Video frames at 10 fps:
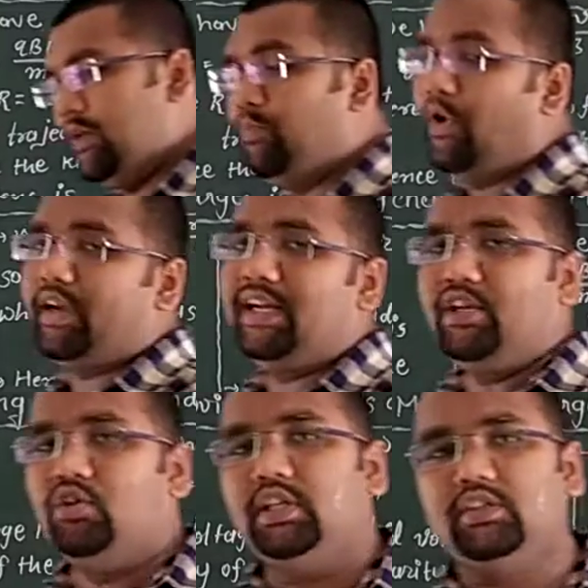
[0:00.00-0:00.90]

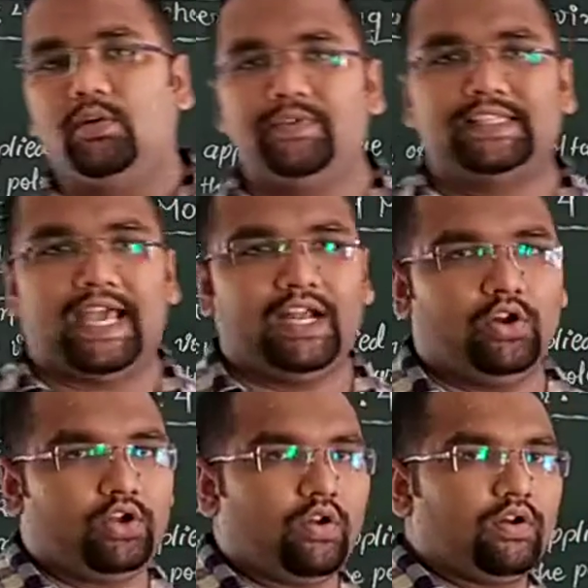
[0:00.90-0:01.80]
important uses of a
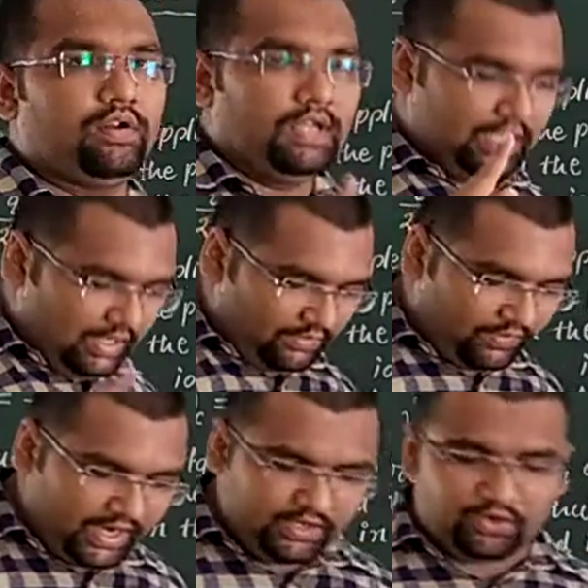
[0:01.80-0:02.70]
cyclotron.
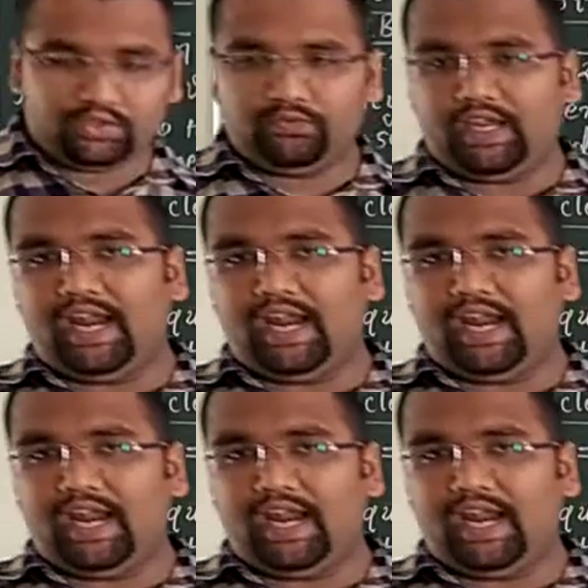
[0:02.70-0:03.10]
One use we